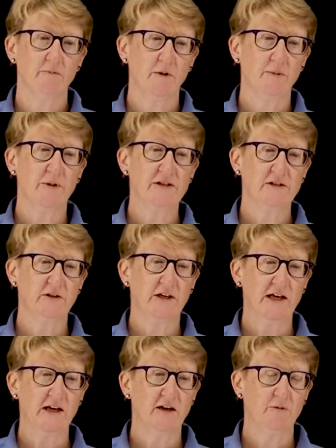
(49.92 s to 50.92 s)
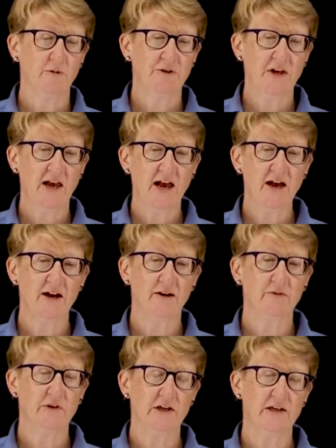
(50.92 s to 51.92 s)
where basically what they
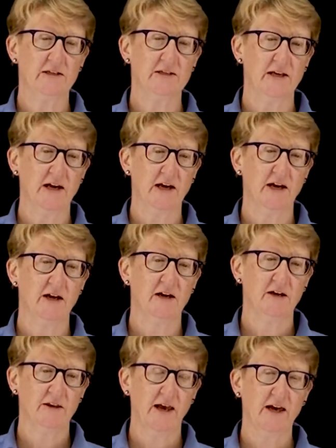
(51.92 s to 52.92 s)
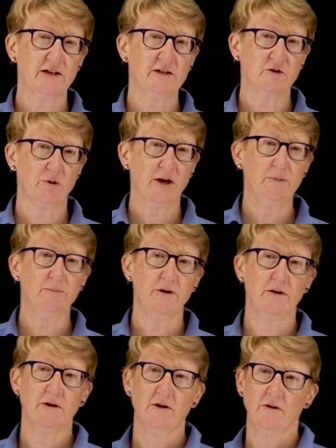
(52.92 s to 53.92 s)
have is they had a scrape
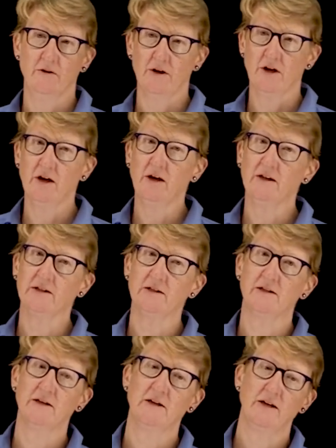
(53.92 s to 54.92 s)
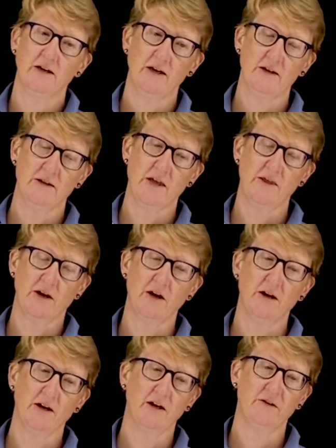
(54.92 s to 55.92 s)
or a cut, and then the
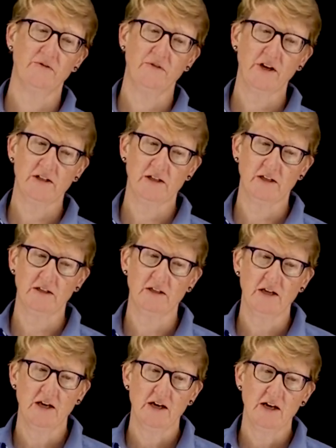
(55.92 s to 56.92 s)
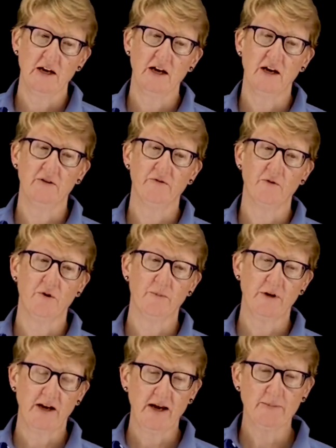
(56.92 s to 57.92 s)
cut got infected and
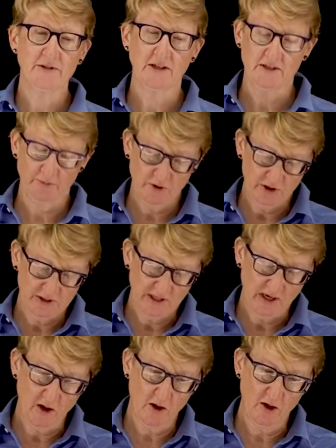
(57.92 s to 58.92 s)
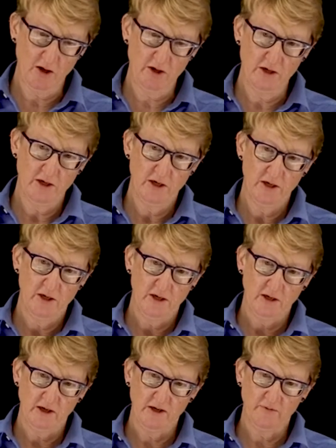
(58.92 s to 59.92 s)
formed an abscess, which is a hard
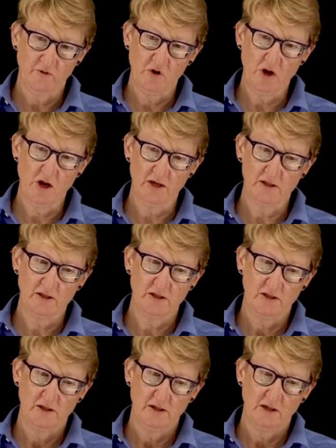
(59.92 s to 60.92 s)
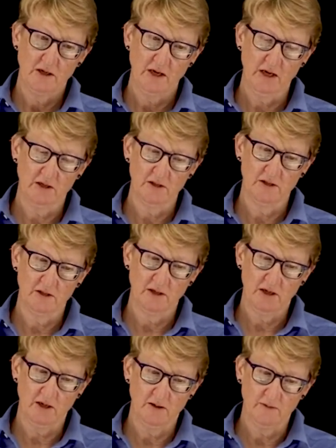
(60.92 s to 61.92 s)
kind of knot and
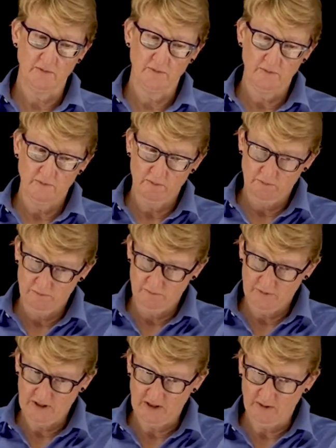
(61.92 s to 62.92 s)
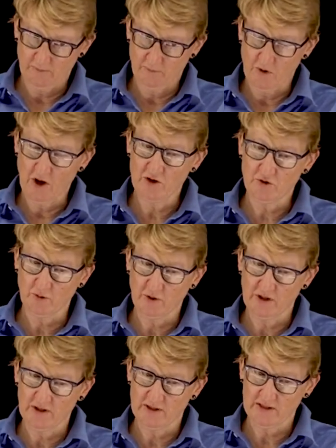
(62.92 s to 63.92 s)
like a nodule
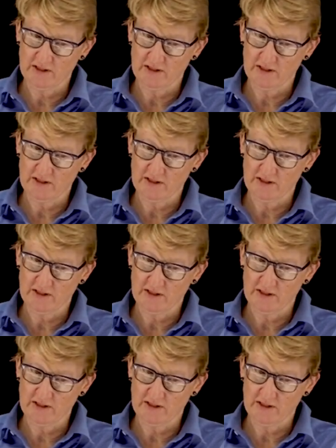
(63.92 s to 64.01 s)
in the